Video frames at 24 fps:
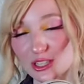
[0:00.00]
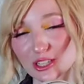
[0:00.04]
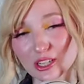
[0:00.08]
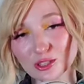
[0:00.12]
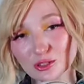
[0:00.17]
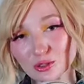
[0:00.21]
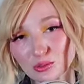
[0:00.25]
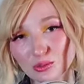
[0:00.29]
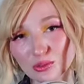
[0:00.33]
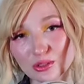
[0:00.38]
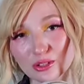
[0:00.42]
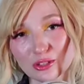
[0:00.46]
It
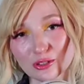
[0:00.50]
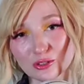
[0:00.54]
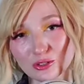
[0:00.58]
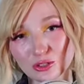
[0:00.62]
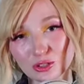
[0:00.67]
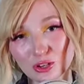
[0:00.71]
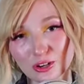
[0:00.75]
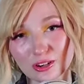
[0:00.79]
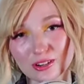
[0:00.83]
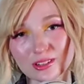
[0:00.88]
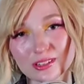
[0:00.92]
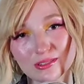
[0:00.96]
takes a real
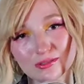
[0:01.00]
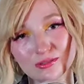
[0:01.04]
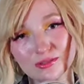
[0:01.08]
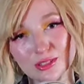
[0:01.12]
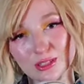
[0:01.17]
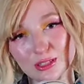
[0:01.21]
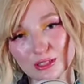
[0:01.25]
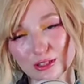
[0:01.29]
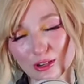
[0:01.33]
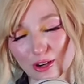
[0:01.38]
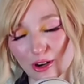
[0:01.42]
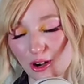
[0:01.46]
jerk to
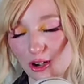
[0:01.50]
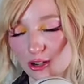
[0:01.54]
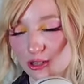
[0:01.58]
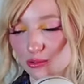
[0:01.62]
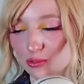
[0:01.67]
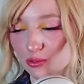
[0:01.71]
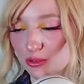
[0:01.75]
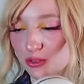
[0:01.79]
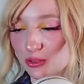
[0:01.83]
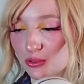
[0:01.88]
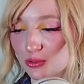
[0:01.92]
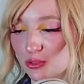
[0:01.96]
visit your
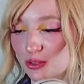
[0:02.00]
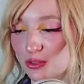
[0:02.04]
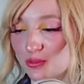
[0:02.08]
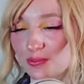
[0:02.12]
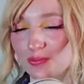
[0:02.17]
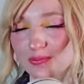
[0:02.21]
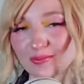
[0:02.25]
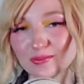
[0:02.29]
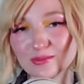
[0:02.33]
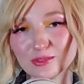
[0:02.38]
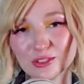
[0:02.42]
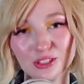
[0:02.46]
hospital
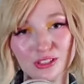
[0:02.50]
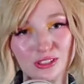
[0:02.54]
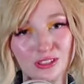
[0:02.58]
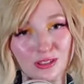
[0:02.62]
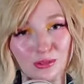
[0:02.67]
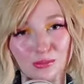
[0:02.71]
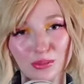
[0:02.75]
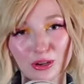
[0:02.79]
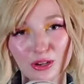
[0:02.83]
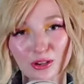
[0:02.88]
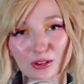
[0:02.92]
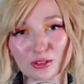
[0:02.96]
room,
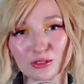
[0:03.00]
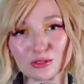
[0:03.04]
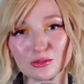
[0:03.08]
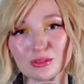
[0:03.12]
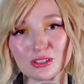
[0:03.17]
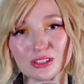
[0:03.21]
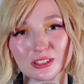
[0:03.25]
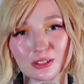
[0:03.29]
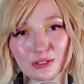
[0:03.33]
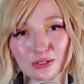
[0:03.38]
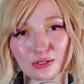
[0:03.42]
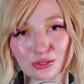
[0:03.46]
just
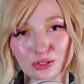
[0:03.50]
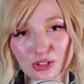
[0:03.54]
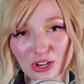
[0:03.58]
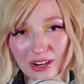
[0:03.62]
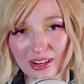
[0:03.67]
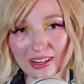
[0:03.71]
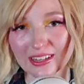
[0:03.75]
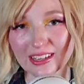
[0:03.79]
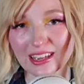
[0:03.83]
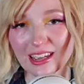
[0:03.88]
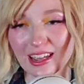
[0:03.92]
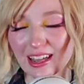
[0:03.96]
suppose with your
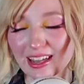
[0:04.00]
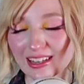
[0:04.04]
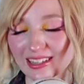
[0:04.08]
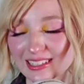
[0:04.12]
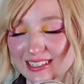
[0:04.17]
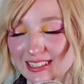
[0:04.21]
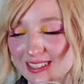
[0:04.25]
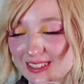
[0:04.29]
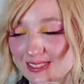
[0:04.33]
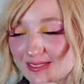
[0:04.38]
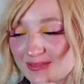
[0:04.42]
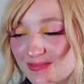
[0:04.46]
giant
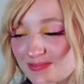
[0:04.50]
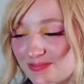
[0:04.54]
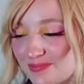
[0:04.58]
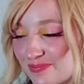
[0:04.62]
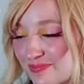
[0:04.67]
cast.